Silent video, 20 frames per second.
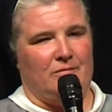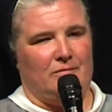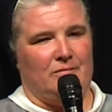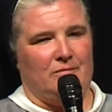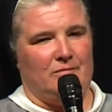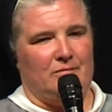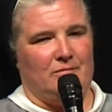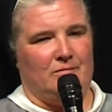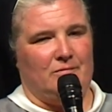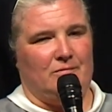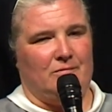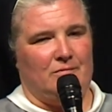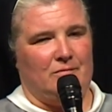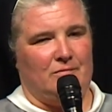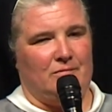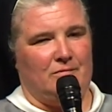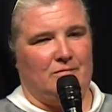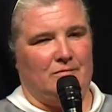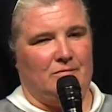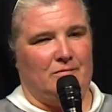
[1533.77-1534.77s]

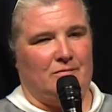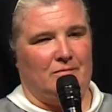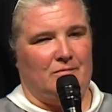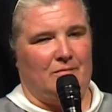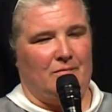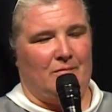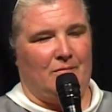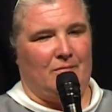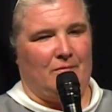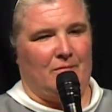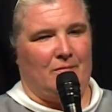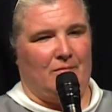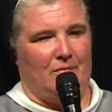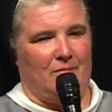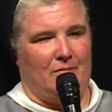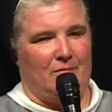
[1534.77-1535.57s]
(silence)